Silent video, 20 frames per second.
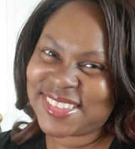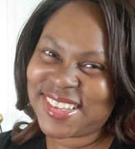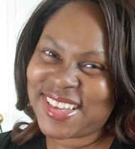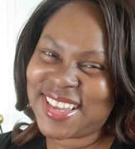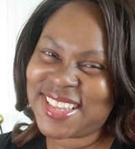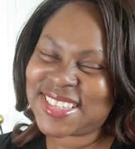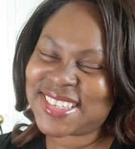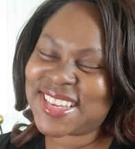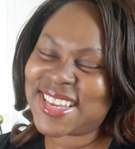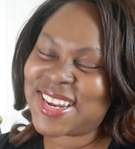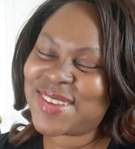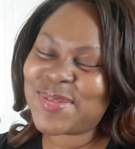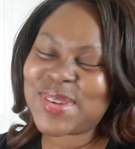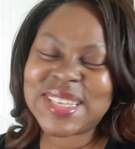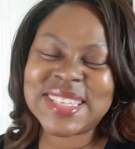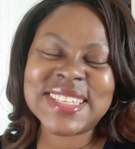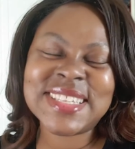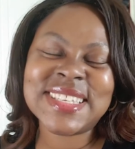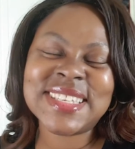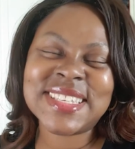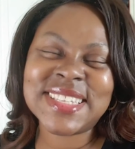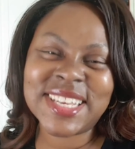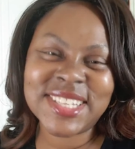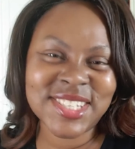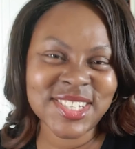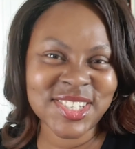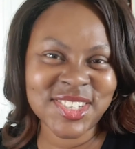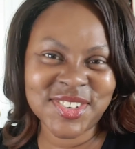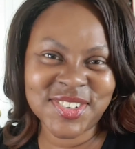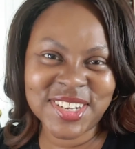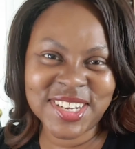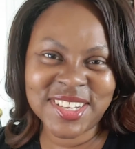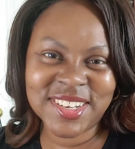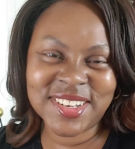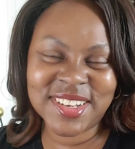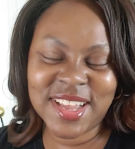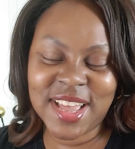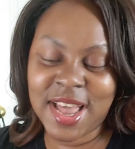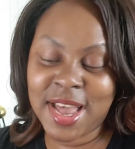it's gonna be such a treat.